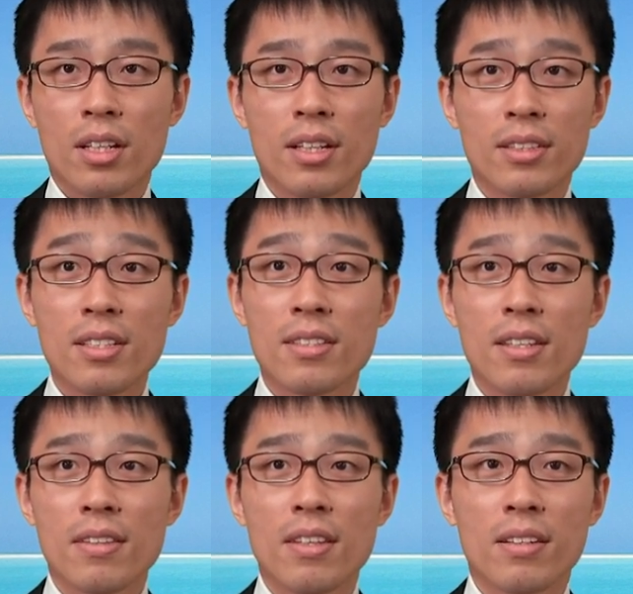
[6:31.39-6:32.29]
Uh, this
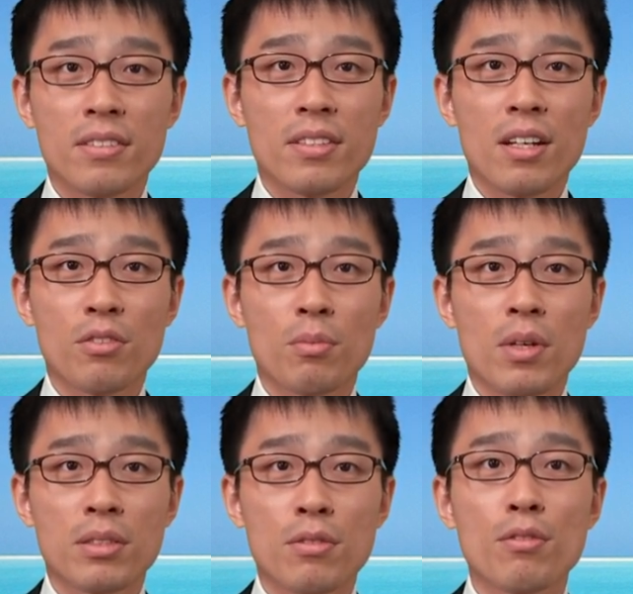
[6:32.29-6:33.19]
is the result of
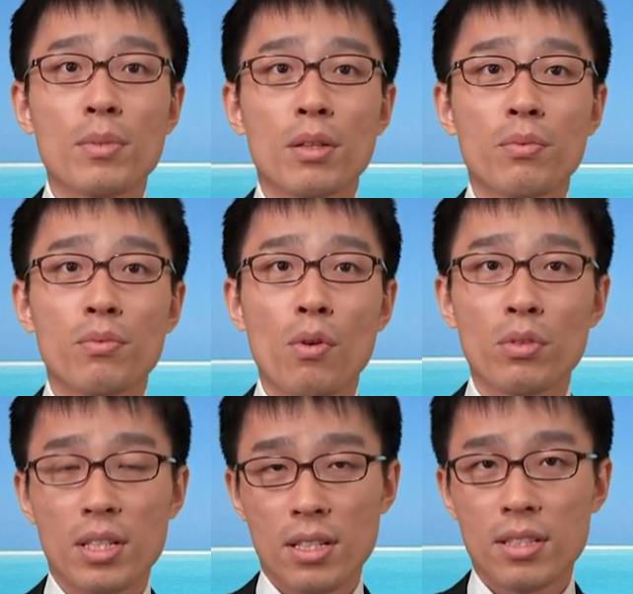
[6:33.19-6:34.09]
assuming
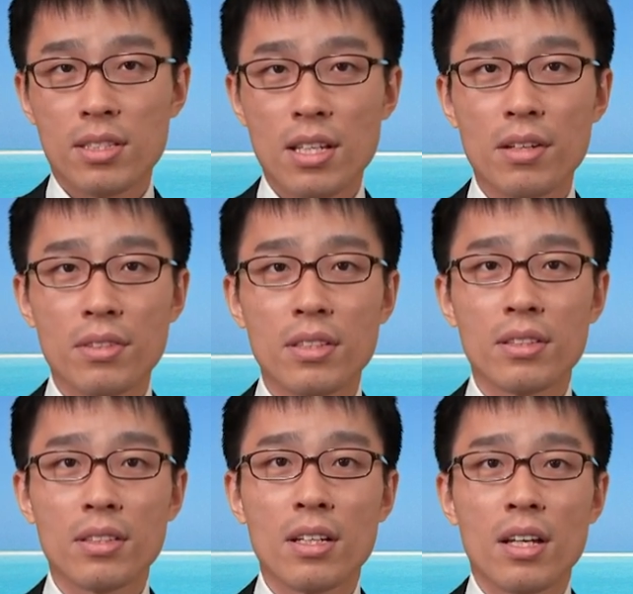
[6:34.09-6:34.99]

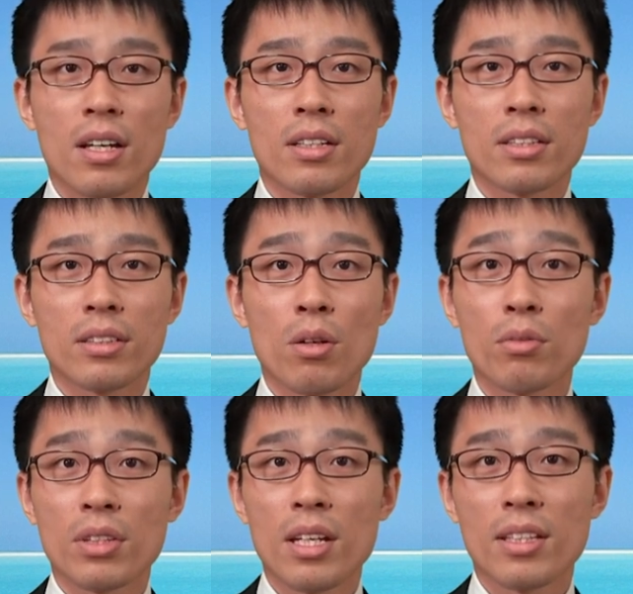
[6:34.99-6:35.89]
40,000 uh,
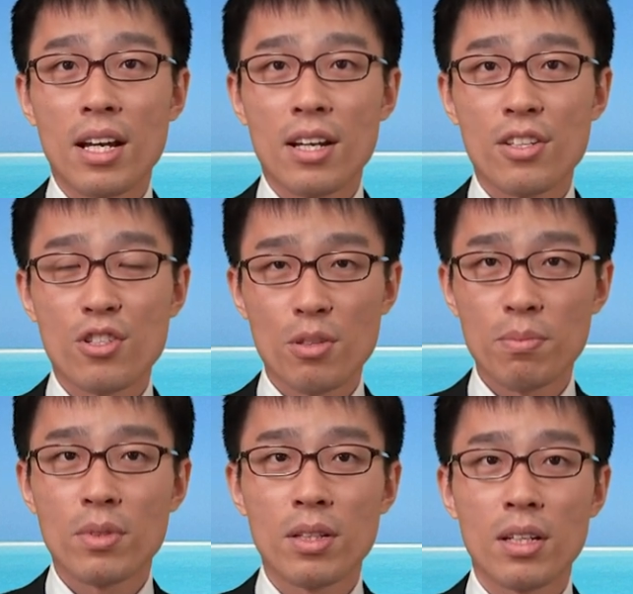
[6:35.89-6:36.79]
container
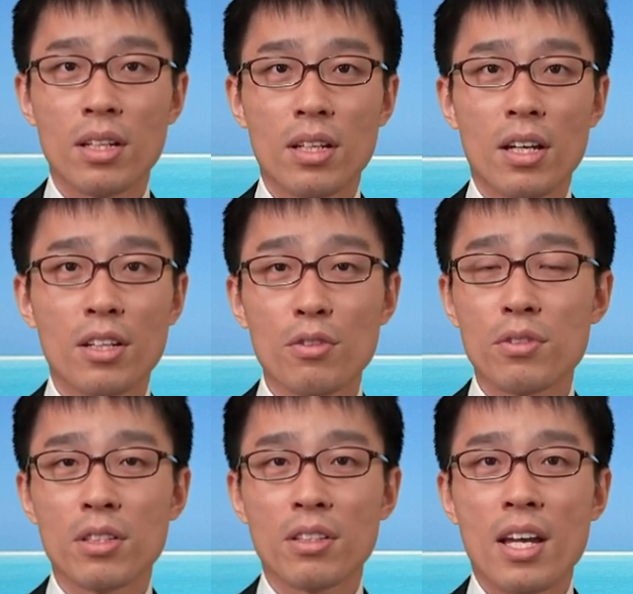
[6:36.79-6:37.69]
ship
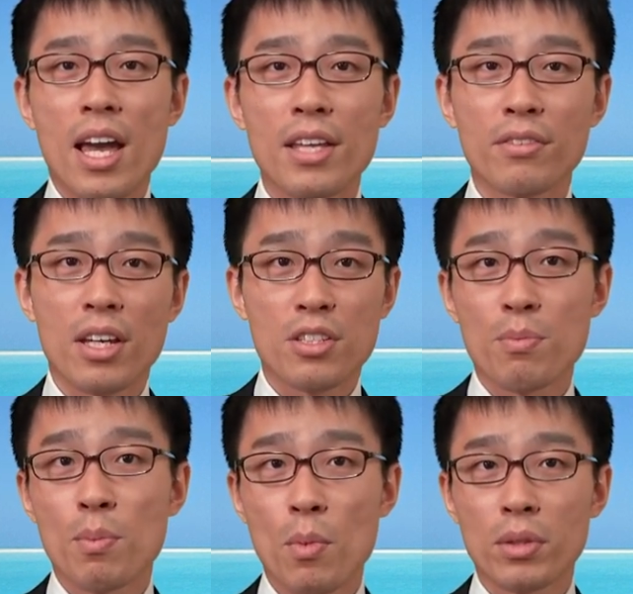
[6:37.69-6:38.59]
using n
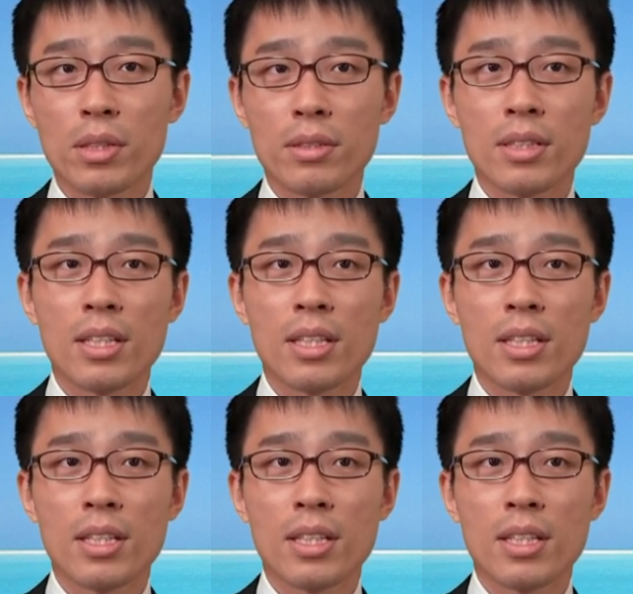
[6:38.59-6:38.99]
model.